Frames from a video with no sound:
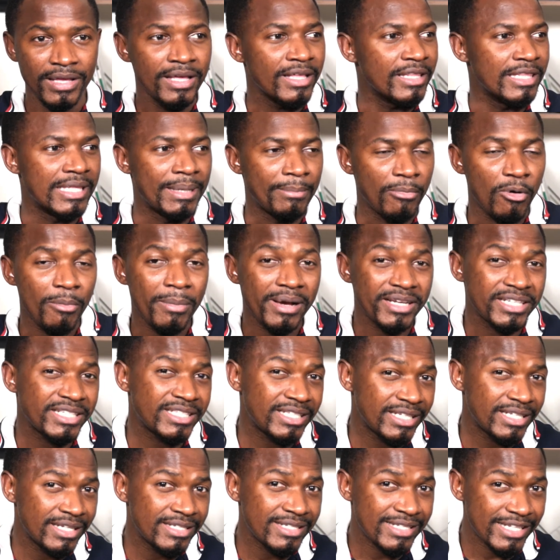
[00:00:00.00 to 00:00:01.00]
The more
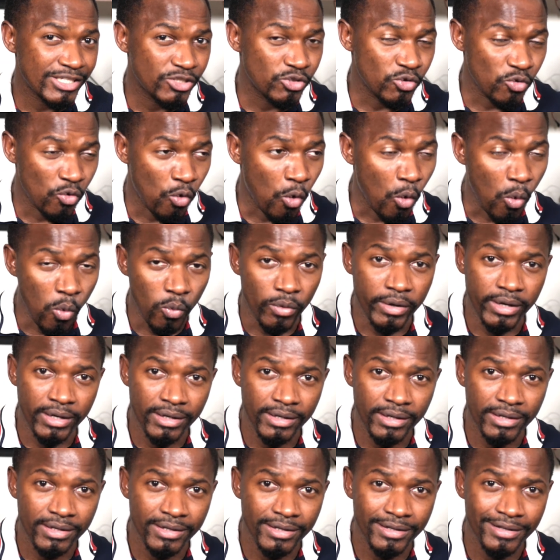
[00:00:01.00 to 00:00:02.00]
machines that you
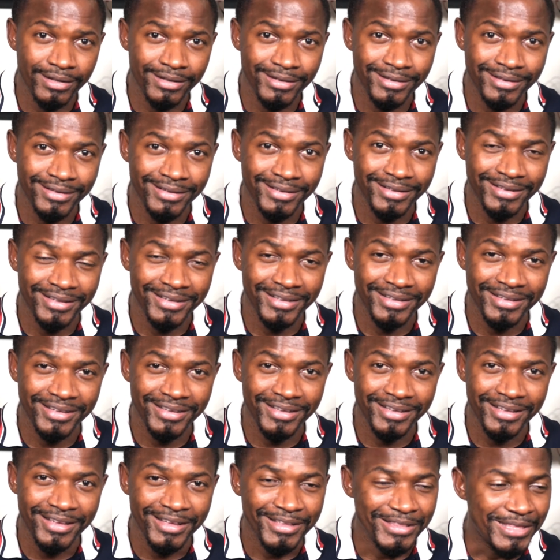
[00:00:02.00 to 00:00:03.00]
own,
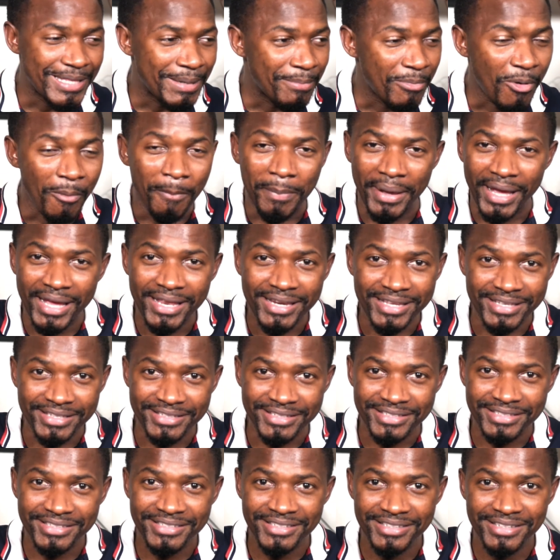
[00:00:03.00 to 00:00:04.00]
the more
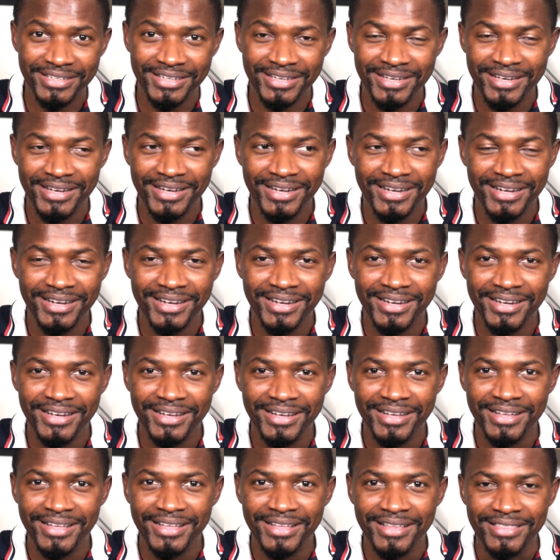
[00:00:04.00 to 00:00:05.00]
pennies.
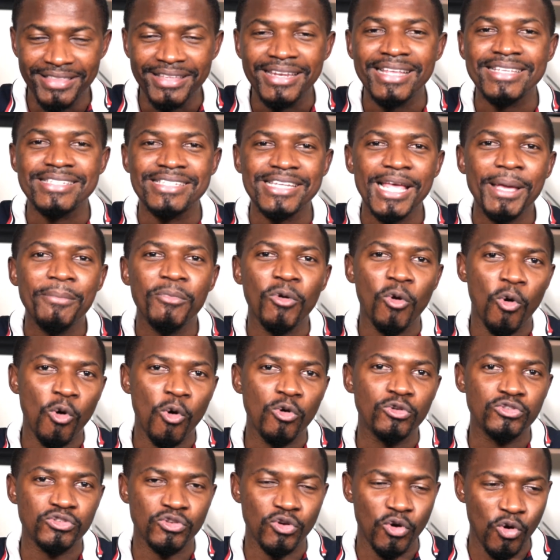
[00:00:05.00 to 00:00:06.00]
Then as time
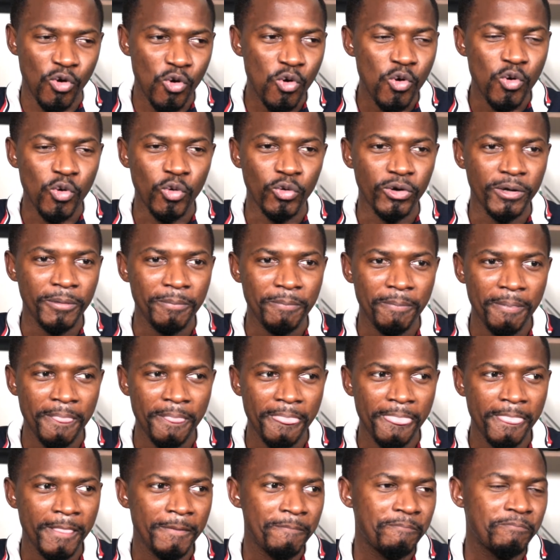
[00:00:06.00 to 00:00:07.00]
goes on,
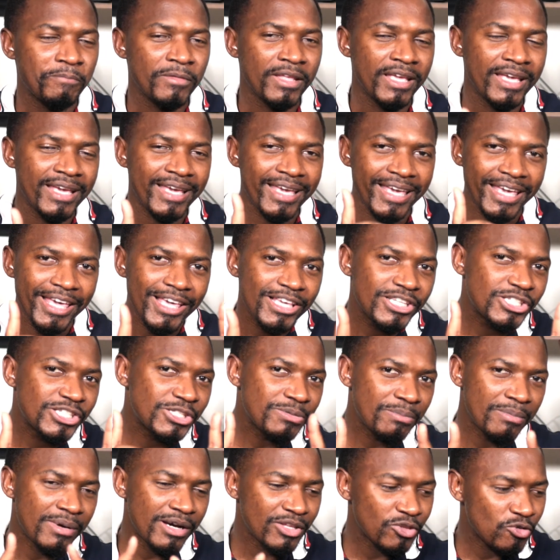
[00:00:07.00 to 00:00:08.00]

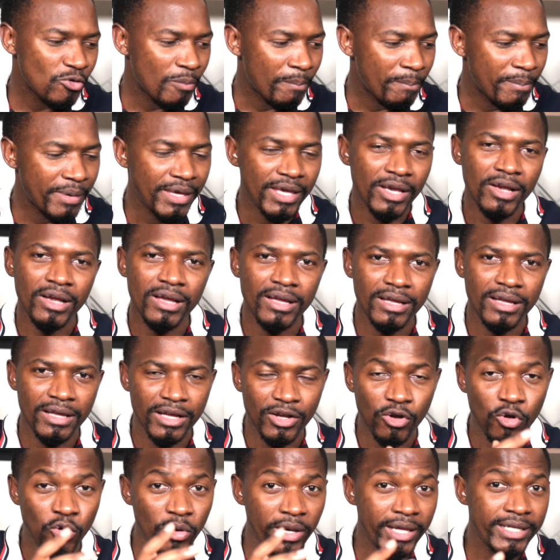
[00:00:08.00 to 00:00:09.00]
each month you'll be
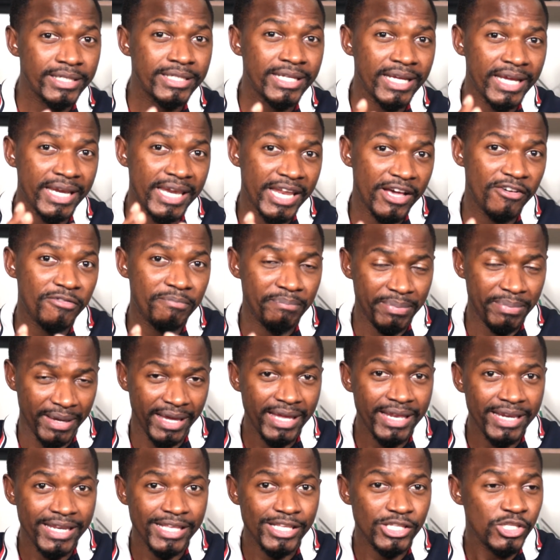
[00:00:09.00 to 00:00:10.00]
collecting enough
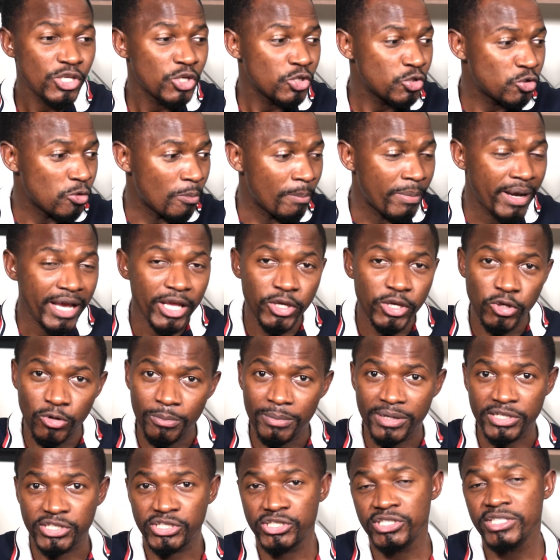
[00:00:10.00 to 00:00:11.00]
pennies to buy a new
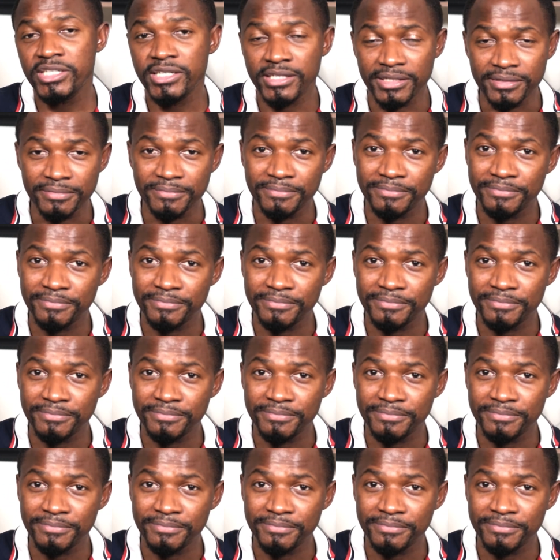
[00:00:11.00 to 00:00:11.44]
machine.